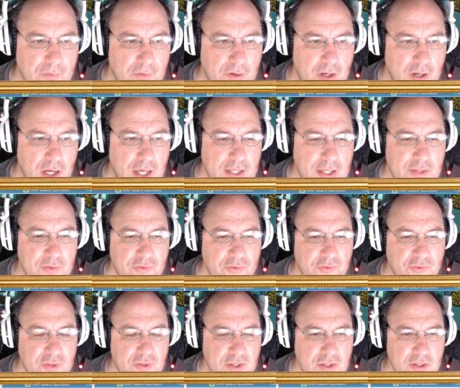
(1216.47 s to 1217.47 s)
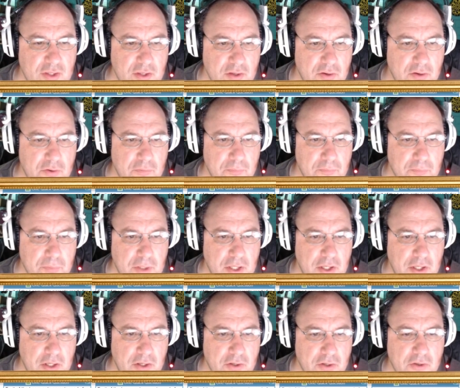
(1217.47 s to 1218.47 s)
I can see him
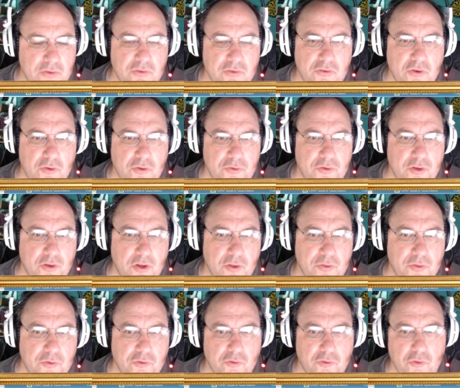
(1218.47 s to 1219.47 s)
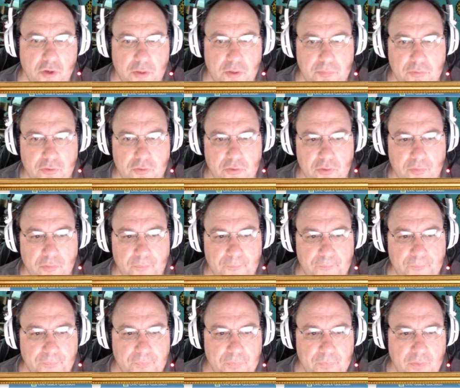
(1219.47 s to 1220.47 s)
being a consultant on the script,
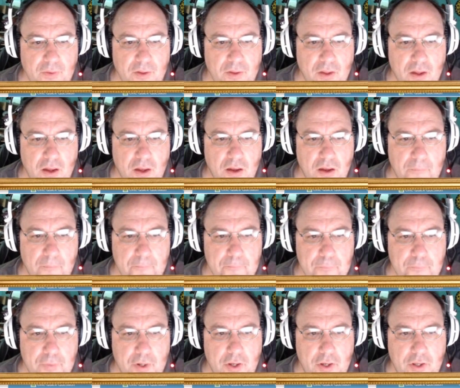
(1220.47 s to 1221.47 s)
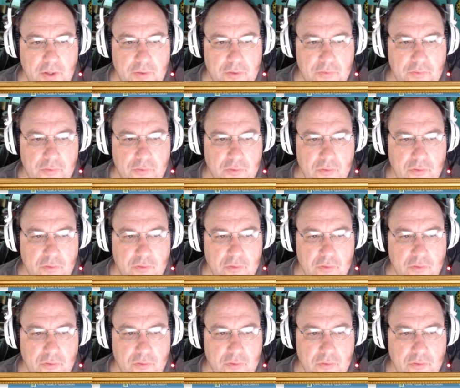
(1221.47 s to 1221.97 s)
but